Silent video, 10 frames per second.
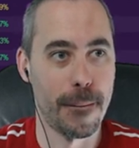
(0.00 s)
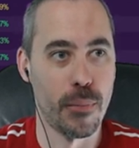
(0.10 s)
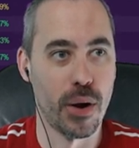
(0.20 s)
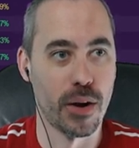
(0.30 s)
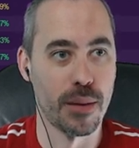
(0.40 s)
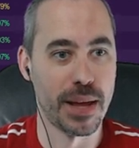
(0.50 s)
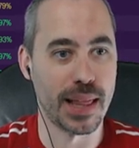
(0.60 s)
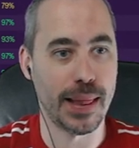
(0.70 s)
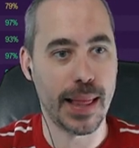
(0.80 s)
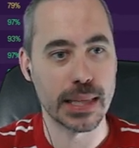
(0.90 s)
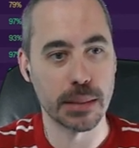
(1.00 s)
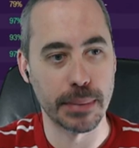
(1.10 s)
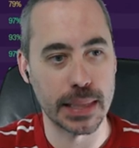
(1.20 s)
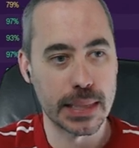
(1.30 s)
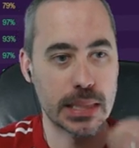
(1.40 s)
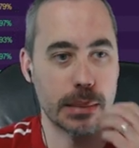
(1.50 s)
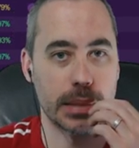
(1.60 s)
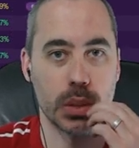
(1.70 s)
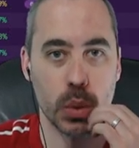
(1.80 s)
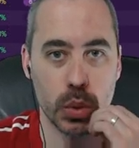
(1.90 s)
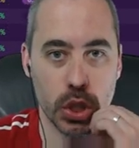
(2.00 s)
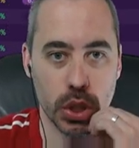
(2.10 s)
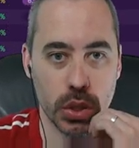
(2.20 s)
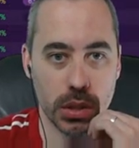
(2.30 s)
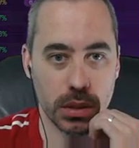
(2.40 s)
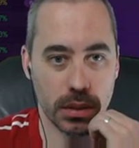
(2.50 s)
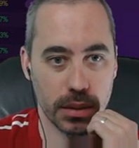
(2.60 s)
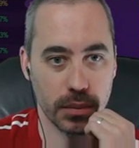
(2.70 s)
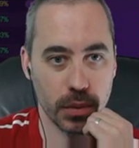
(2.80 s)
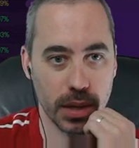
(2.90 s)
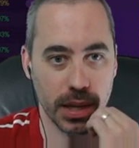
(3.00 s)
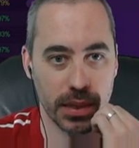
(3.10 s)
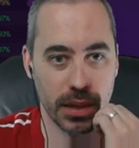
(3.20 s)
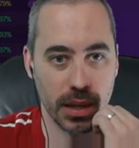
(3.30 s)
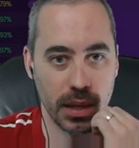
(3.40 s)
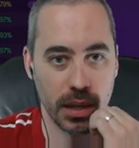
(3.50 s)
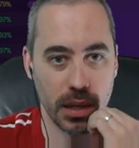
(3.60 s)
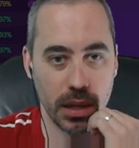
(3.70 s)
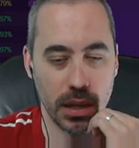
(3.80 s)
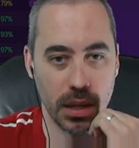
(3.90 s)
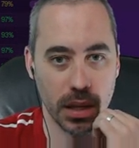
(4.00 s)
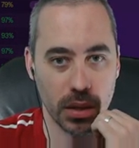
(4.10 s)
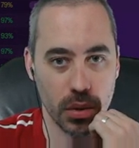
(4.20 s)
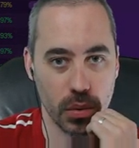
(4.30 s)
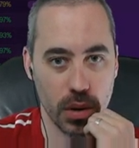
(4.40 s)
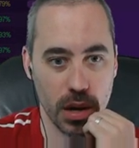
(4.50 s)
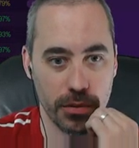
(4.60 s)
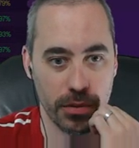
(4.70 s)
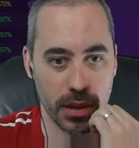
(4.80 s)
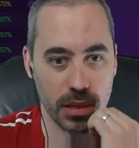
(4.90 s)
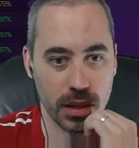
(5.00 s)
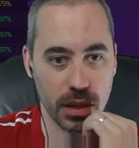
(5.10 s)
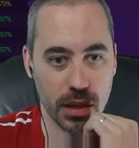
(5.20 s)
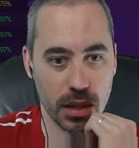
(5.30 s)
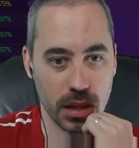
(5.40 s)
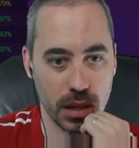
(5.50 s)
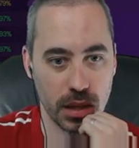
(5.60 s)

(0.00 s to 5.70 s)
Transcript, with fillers: We are going to make a last-minute substitution. We're going to get the yellow off, I think.